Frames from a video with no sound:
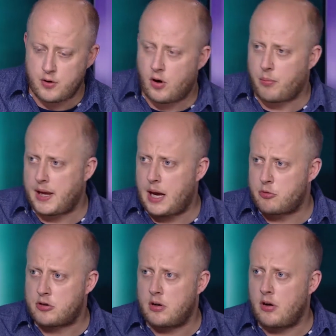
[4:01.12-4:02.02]
for not being
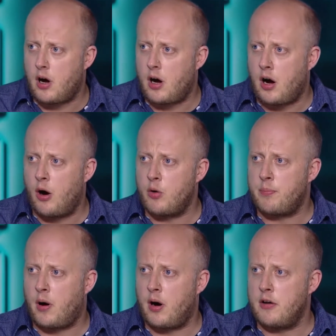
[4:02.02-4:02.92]
able to hold
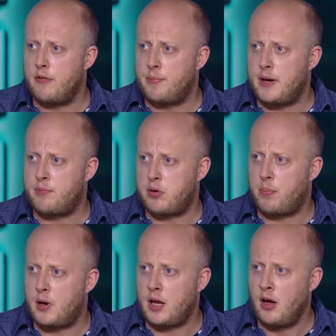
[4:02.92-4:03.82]
a pint of beer
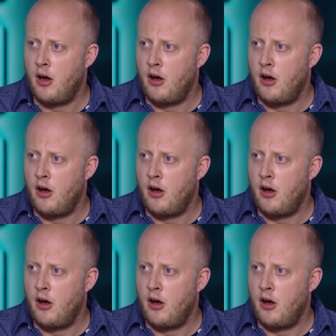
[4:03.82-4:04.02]
properly.